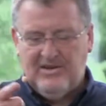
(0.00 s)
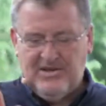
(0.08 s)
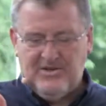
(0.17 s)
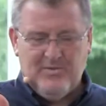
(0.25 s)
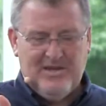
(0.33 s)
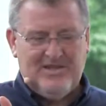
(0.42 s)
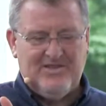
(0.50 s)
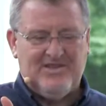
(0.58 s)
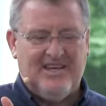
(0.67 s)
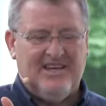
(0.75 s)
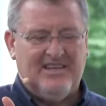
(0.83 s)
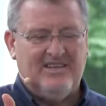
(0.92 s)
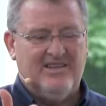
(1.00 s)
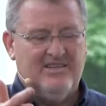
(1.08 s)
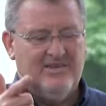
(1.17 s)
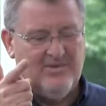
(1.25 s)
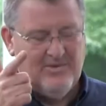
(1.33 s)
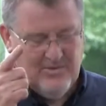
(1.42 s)
These men said,
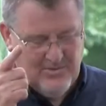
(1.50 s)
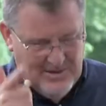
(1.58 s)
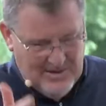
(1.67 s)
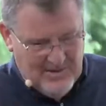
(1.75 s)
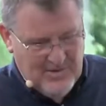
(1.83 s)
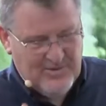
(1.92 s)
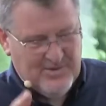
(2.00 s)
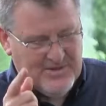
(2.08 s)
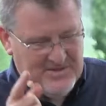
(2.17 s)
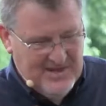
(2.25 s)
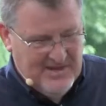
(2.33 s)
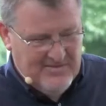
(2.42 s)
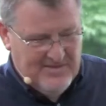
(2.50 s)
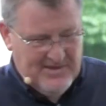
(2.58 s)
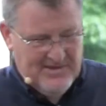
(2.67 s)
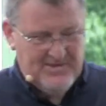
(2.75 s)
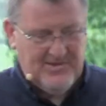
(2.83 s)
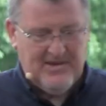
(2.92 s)
we will save
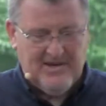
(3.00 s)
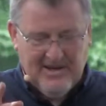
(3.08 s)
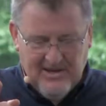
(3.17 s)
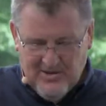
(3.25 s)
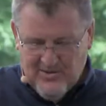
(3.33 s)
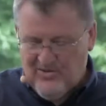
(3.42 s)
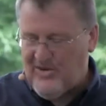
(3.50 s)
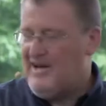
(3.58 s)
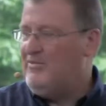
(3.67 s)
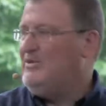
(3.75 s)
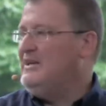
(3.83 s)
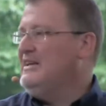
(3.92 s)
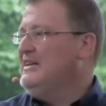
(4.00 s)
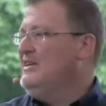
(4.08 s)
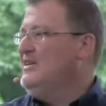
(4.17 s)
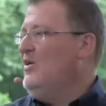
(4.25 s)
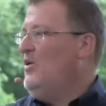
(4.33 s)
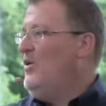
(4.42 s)
you and your family.
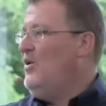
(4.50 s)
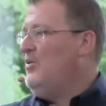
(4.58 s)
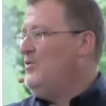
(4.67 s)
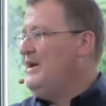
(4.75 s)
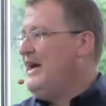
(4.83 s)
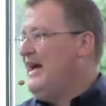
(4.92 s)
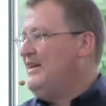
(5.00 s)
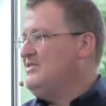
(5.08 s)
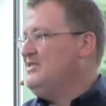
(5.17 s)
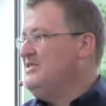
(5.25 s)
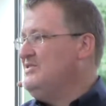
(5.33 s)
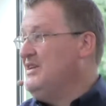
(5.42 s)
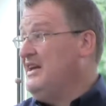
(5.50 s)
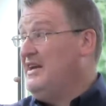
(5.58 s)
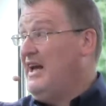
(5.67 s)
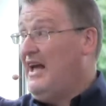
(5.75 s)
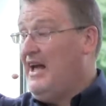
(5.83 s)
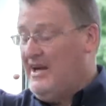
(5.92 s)
All we ask is that
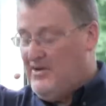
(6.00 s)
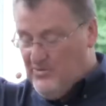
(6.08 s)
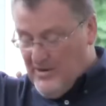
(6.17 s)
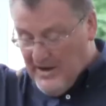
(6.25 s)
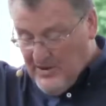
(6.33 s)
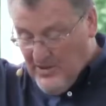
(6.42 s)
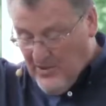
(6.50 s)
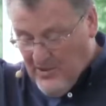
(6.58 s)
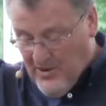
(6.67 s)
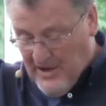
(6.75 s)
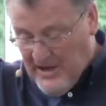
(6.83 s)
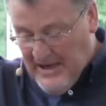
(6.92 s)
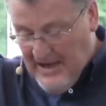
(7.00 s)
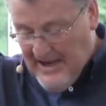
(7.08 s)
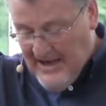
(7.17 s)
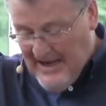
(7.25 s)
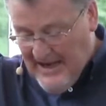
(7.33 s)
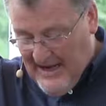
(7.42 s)
you hang a red cord
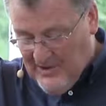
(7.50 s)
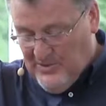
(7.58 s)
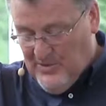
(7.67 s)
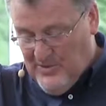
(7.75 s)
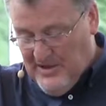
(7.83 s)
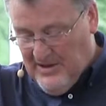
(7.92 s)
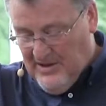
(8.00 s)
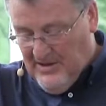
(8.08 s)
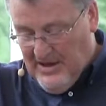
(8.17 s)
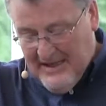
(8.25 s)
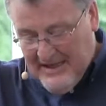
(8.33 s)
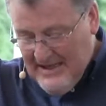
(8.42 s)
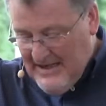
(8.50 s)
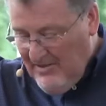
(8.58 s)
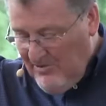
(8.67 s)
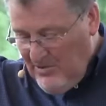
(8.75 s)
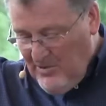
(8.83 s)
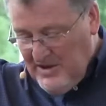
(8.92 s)
out the window. Get
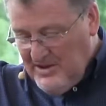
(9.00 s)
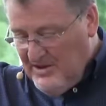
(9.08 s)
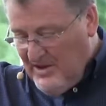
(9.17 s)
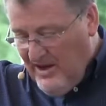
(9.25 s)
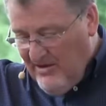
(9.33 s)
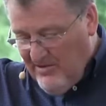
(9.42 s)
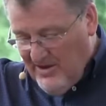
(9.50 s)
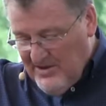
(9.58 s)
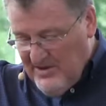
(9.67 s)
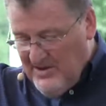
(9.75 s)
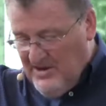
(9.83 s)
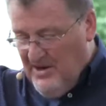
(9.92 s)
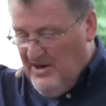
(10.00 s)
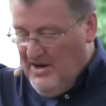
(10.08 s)
everyone you love under